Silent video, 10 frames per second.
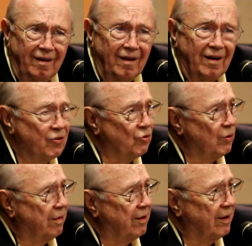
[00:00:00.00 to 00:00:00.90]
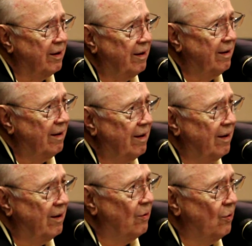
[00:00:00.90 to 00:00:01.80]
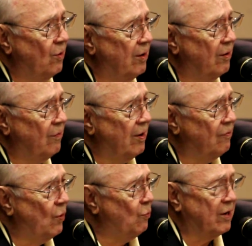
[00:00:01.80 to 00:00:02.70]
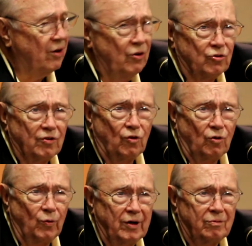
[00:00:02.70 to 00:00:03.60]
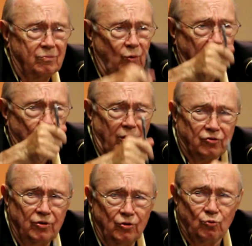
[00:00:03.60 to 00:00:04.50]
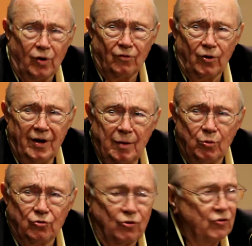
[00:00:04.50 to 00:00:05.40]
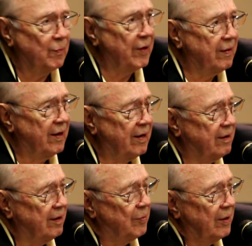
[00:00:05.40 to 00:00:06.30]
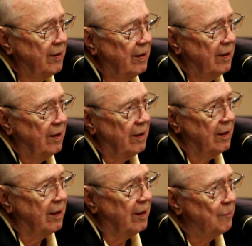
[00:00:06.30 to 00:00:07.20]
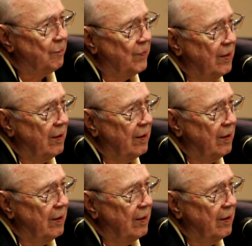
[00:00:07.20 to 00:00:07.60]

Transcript: and that sort of thing we wanted to use a phone, we went across and used one of our neighbors or something of that type. Um,